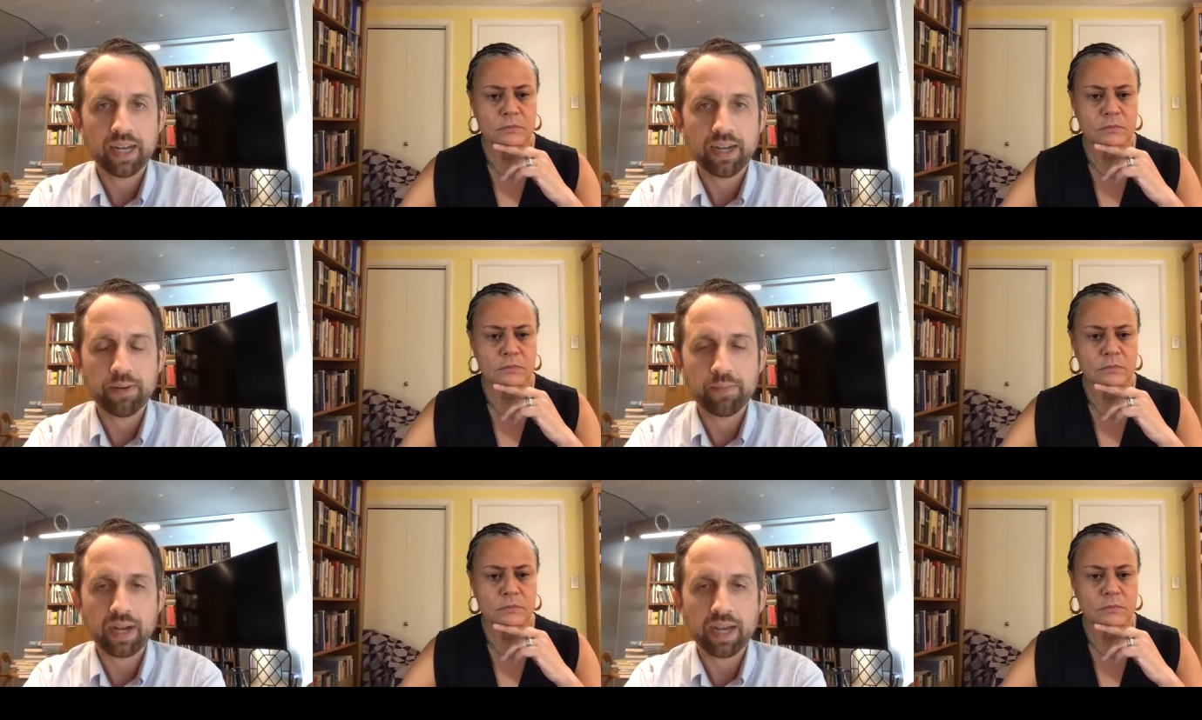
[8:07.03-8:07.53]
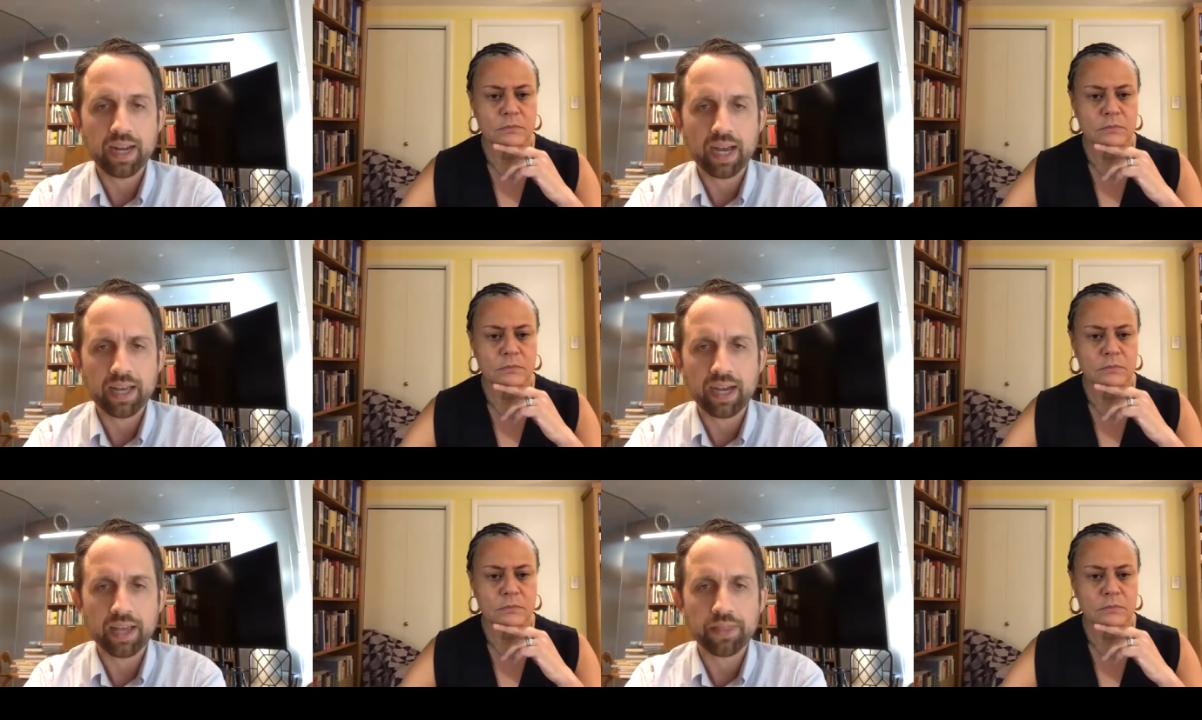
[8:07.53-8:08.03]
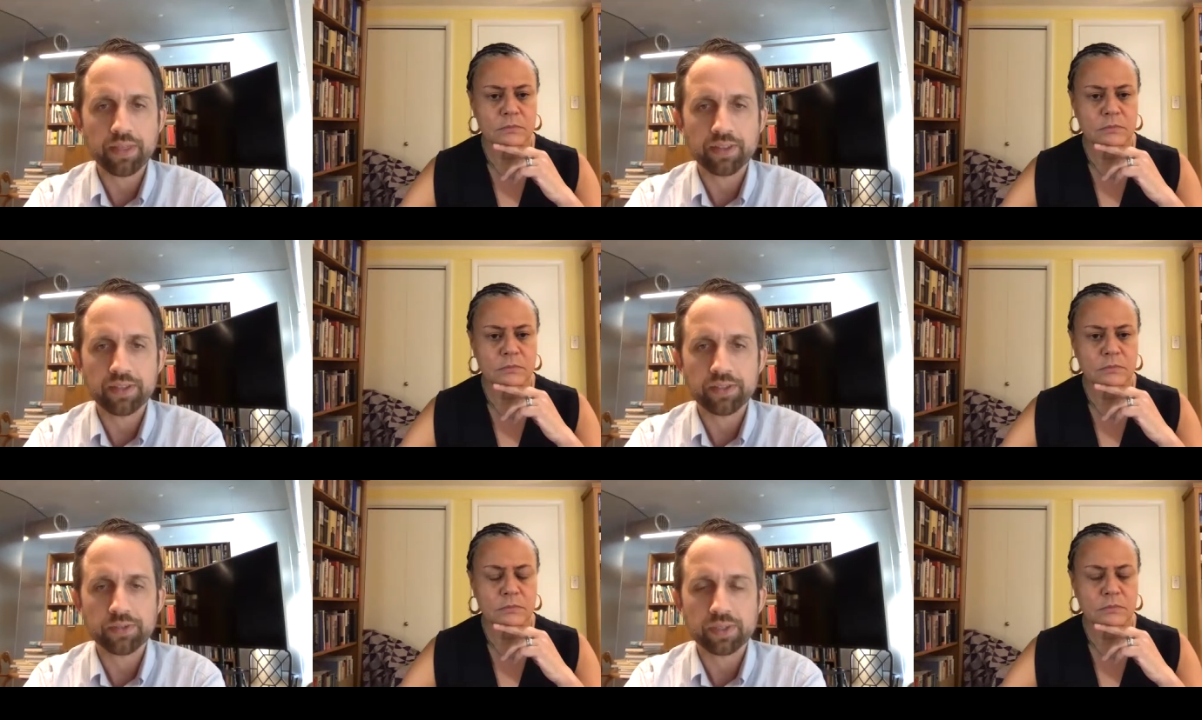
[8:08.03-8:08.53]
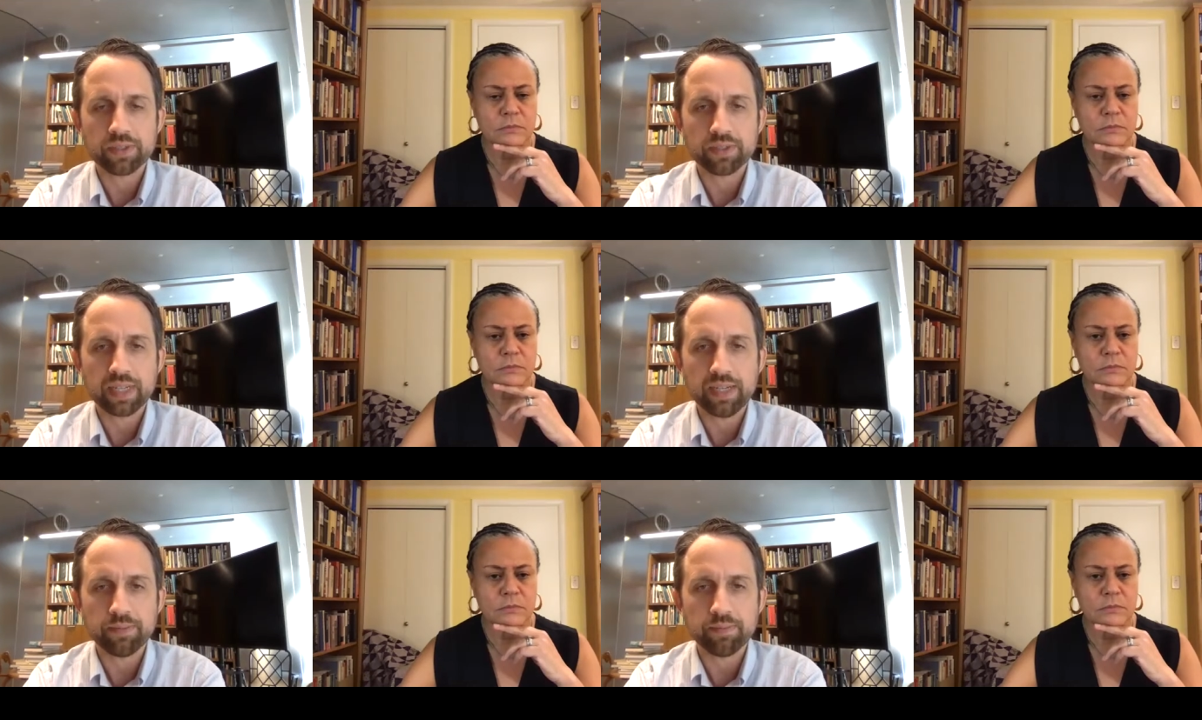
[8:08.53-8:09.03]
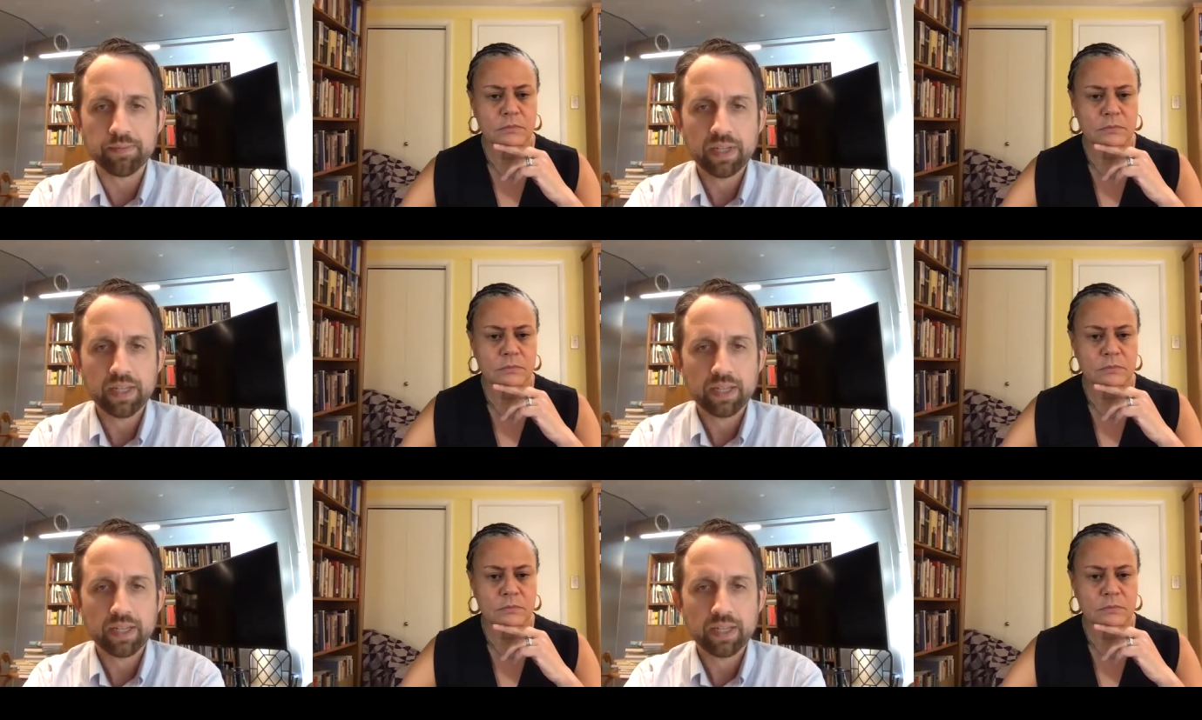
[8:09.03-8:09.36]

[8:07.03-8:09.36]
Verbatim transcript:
Speaker 1: um, I, I, thought this was um,